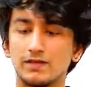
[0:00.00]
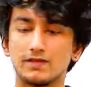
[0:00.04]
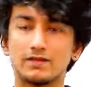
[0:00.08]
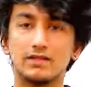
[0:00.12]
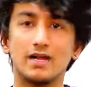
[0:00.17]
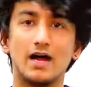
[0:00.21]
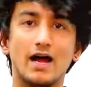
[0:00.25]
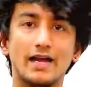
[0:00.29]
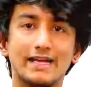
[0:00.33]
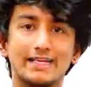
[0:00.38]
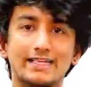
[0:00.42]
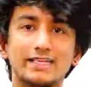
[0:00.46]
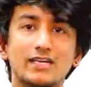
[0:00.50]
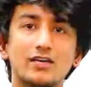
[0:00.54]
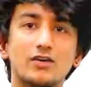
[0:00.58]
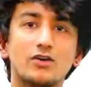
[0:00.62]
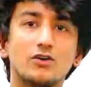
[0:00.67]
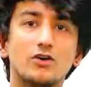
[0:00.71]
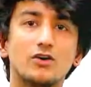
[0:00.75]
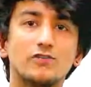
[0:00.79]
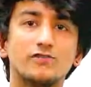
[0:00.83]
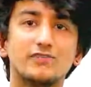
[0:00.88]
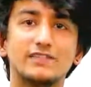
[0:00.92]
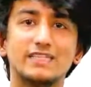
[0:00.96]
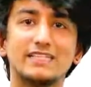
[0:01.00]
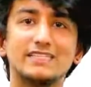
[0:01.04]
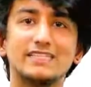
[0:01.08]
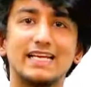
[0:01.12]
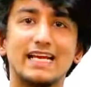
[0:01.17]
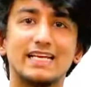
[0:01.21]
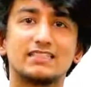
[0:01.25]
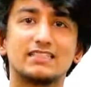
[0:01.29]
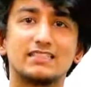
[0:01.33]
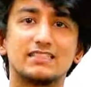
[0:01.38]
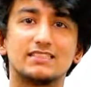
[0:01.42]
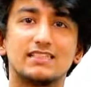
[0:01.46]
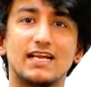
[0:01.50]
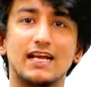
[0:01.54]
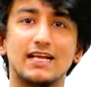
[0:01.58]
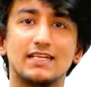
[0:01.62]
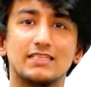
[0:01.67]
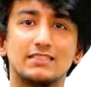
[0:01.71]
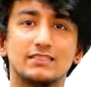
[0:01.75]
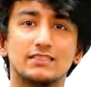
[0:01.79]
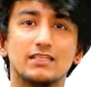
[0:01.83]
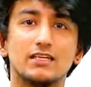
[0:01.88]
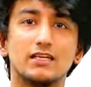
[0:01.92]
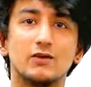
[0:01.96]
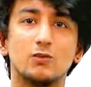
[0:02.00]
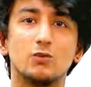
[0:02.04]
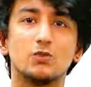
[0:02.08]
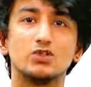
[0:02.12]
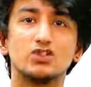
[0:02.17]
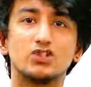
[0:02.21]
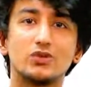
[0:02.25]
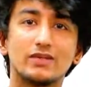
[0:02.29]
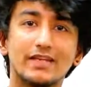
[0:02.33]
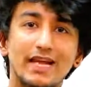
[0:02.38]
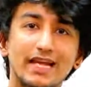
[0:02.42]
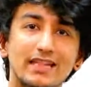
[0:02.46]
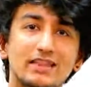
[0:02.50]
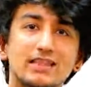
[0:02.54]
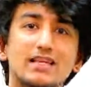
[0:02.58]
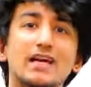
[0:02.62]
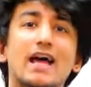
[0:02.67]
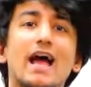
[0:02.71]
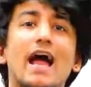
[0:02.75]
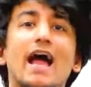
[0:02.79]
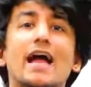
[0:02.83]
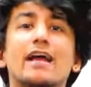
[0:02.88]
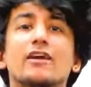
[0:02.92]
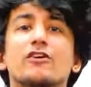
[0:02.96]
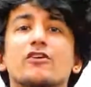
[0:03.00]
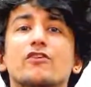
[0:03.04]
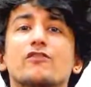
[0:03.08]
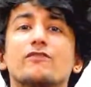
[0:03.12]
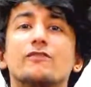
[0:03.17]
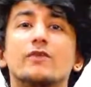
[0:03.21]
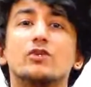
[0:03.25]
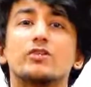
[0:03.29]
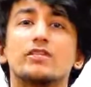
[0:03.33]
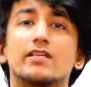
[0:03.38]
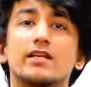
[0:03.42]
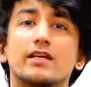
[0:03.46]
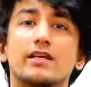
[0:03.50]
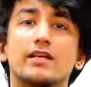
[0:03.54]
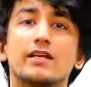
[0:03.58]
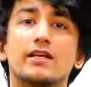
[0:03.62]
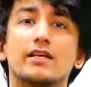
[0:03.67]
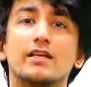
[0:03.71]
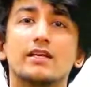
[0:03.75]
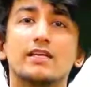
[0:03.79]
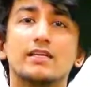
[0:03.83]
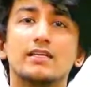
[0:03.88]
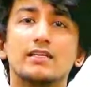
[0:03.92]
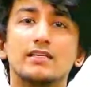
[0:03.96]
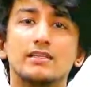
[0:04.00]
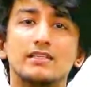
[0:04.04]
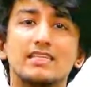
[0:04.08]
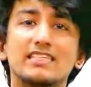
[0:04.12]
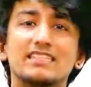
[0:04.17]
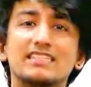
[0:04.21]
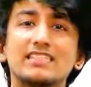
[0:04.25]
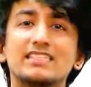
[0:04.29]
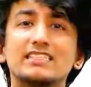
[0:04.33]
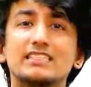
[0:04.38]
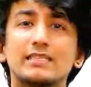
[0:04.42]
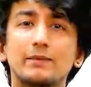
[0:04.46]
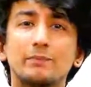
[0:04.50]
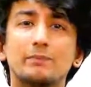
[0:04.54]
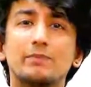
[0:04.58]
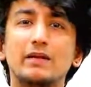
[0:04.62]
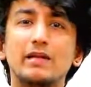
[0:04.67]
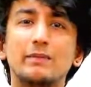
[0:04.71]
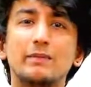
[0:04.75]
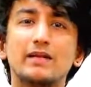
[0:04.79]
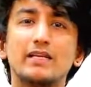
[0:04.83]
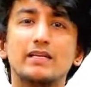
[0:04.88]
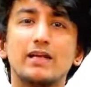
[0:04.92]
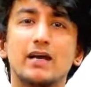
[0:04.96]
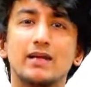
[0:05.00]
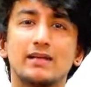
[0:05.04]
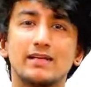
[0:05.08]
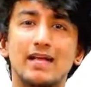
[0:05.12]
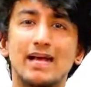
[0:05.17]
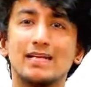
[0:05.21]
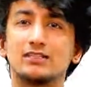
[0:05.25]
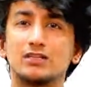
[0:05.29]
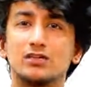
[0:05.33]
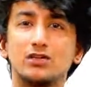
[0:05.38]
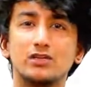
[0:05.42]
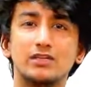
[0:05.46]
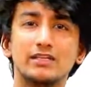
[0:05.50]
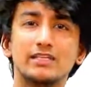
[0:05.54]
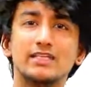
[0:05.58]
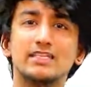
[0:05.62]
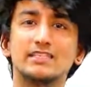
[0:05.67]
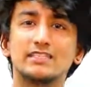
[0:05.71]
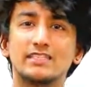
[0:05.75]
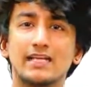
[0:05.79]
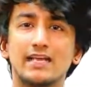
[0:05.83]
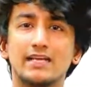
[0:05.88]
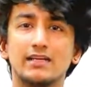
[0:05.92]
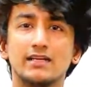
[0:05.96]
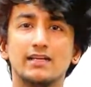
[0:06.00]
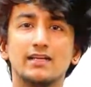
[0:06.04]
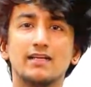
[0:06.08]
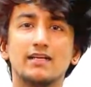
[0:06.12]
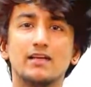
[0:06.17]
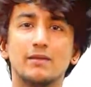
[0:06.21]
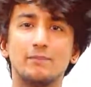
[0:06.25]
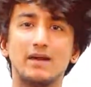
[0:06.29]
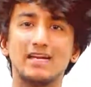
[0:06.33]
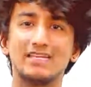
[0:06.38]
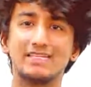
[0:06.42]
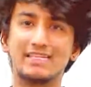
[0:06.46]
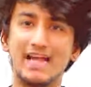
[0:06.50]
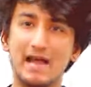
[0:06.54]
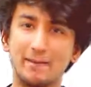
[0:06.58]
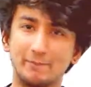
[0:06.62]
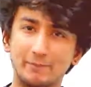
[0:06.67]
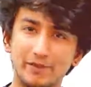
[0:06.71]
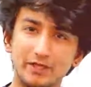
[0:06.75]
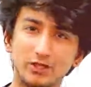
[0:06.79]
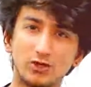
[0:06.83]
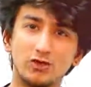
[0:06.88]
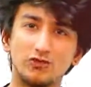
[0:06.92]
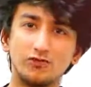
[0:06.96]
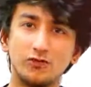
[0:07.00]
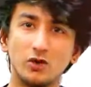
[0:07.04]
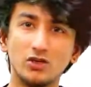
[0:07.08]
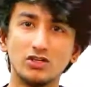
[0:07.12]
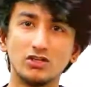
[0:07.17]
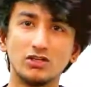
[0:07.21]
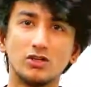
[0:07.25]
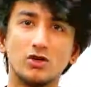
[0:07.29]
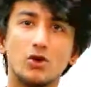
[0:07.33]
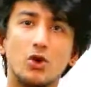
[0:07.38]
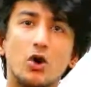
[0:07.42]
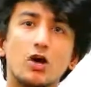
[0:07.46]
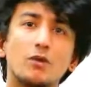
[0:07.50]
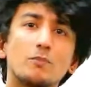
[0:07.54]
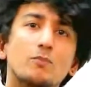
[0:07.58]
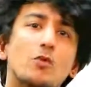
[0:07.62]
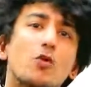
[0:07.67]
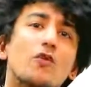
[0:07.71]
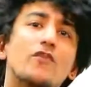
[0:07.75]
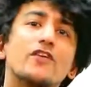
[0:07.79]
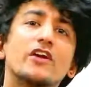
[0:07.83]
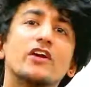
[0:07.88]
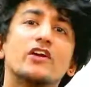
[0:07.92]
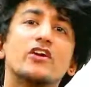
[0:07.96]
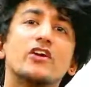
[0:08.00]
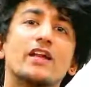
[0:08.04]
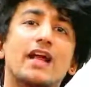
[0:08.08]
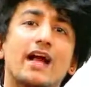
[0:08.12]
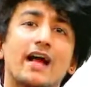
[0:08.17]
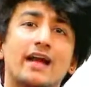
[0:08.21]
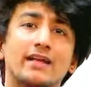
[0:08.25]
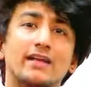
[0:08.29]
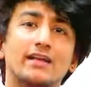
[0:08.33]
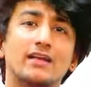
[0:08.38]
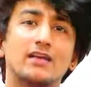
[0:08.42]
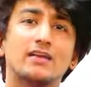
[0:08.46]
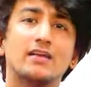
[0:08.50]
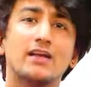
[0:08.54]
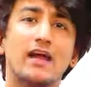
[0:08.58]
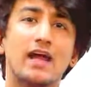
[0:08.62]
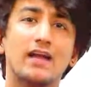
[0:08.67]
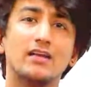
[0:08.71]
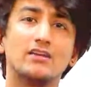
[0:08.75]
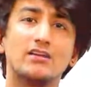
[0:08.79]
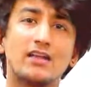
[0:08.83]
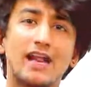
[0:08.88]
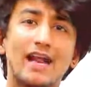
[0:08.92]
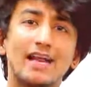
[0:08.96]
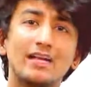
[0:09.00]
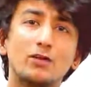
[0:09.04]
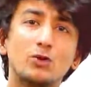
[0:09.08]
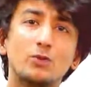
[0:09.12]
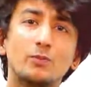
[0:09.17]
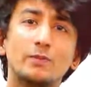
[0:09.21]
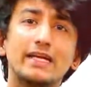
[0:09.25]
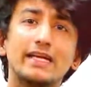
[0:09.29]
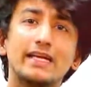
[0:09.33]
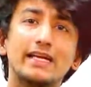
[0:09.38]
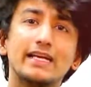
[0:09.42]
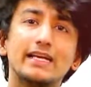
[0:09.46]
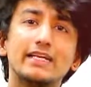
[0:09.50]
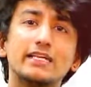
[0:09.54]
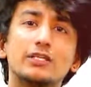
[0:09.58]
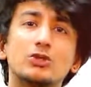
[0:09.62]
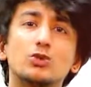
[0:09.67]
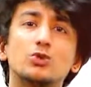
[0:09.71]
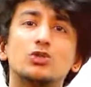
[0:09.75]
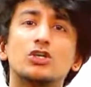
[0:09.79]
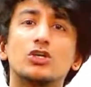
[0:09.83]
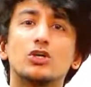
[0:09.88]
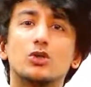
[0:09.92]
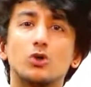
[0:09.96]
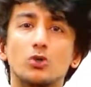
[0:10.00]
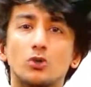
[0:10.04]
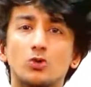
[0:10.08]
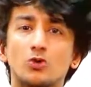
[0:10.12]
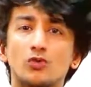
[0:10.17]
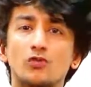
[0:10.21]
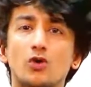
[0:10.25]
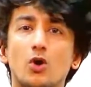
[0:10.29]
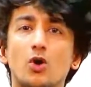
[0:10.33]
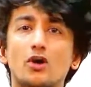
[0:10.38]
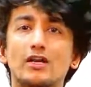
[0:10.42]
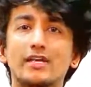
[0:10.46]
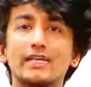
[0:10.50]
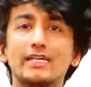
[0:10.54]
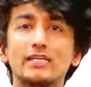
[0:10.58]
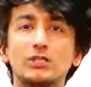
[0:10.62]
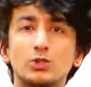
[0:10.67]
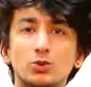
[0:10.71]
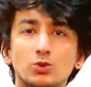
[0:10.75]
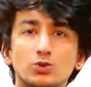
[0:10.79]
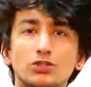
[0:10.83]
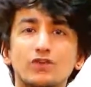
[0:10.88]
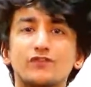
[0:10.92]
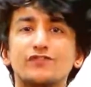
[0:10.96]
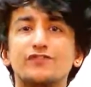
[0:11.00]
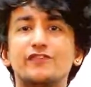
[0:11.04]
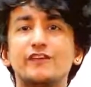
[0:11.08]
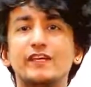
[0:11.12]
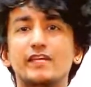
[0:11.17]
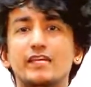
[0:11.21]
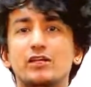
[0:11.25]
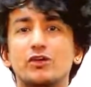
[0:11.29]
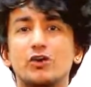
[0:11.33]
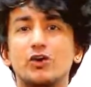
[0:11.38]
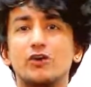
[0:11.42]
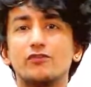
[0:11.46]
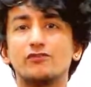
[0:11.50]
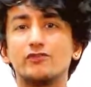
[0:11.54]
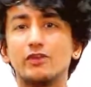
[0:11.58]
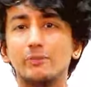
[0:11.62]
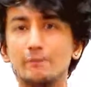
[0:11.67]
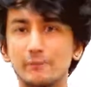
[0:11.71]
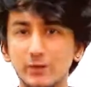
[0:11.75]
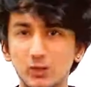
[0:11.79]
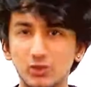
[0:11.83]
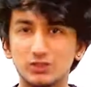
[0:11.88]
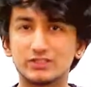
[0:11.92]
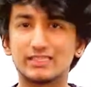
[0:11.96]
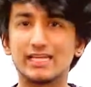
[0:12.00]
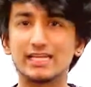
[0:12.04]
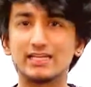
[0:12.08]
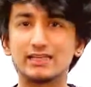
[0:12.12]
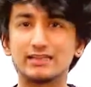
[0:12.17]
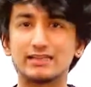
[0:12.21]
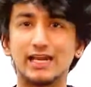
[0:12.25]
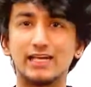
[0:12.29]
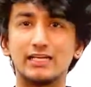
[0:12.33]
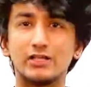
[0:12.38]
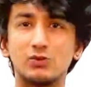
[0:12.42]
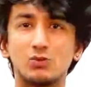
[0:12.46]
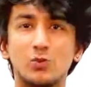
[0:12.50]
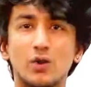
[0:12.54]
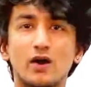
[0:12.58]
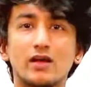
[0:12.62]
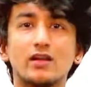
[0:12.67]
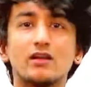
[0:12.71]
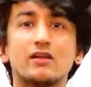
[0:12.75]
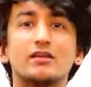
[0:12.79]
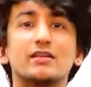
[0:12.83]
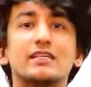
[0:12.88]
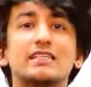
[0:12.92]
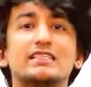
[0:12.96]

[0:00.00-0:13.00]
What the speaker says: The idea of this exercise was to get the hang of music. This can simply be done, as earlier said, by tapping your foot or moving your hand and try to be into the groove or into the feel of the music that you are